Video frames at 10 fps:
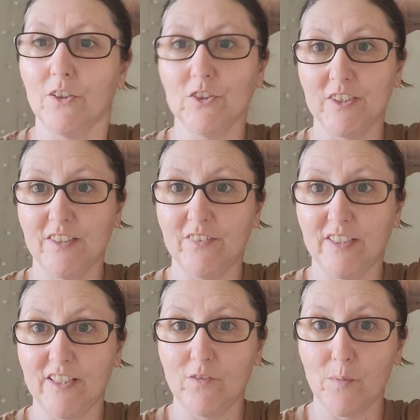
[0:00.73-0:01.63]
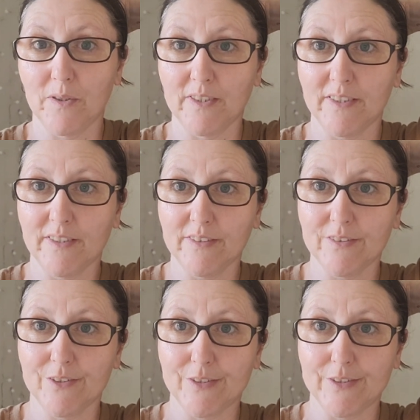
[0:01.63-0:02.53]
Good evening, everybody.
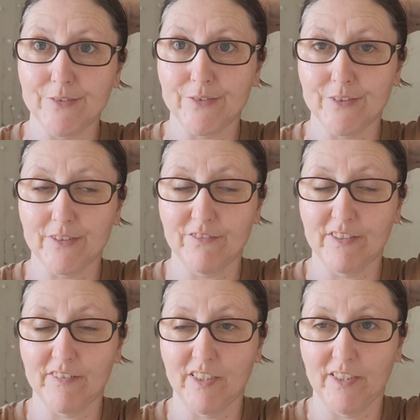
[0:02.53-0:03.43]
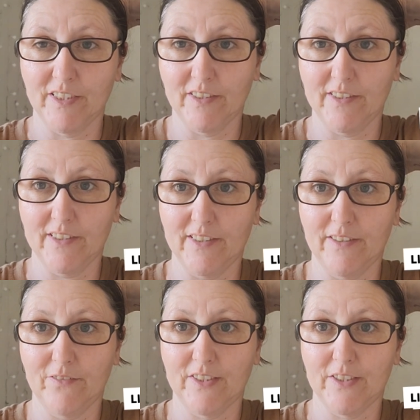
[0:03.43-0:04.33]
Sorry for the very
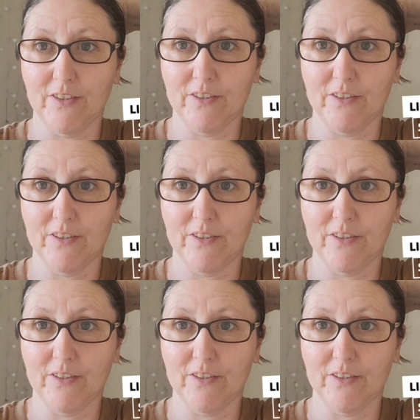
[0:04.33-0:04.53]
late video.